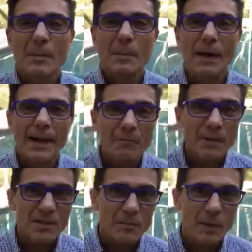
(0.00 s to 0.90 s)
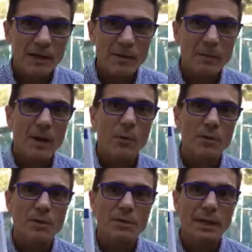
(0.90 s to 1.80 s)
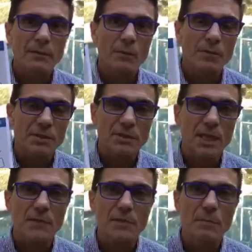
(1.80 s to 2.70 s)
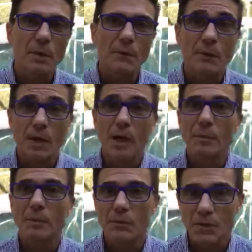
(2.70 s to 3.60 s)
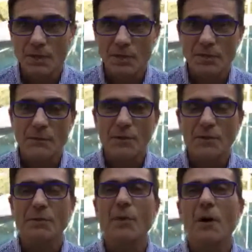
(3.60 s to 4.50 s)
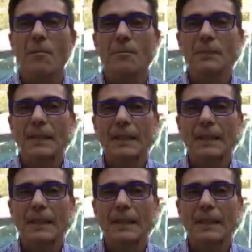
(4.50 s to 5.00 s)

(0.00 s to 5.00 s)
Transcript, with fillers: But I've been inspired by what's, Dave, what's in David's book for a couple of reasons. First of all,